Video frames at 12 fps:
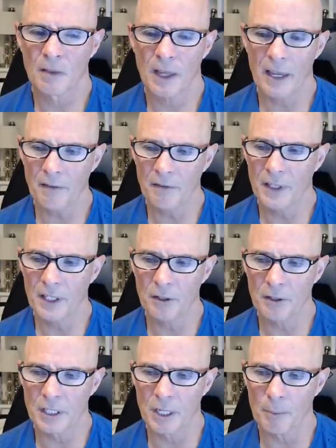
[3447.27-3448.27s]
I have
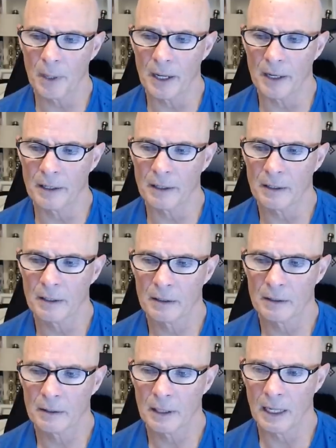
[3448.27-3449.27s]
videos up on
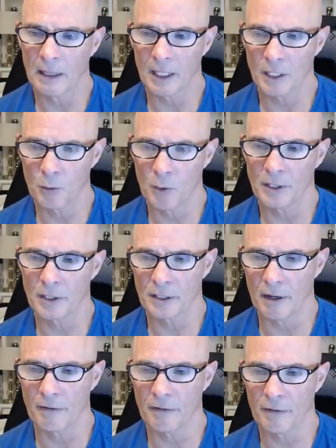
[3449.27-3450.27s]
LS1
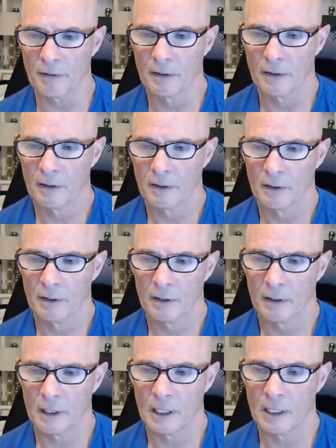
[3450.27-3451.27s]
stuff,
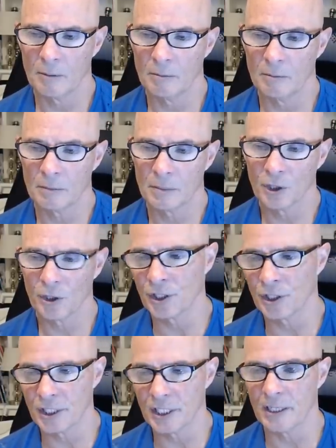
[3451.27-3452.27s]
um, so you
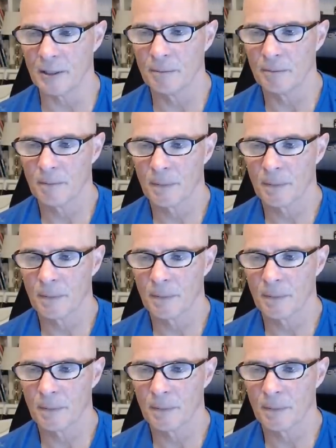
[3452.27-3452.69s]
could see.